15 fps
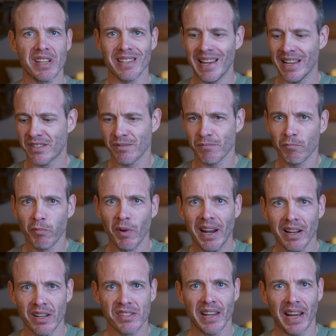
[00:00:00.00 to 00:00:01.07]
there's less
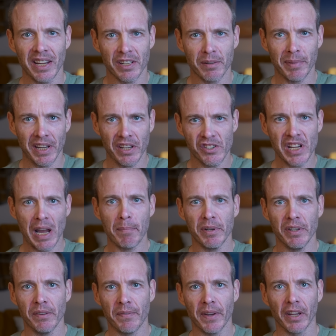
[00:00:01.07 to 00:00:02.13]
real estate to be
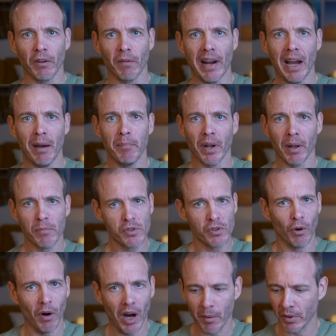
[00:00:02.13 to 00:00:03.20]
jabbing your finger at, but I'm
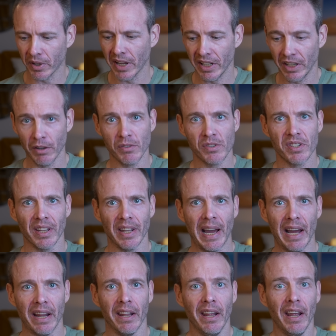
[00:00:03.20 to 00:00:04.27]
sure I would get used to
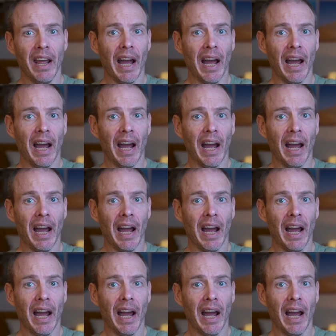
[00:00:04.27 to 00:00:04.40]
that.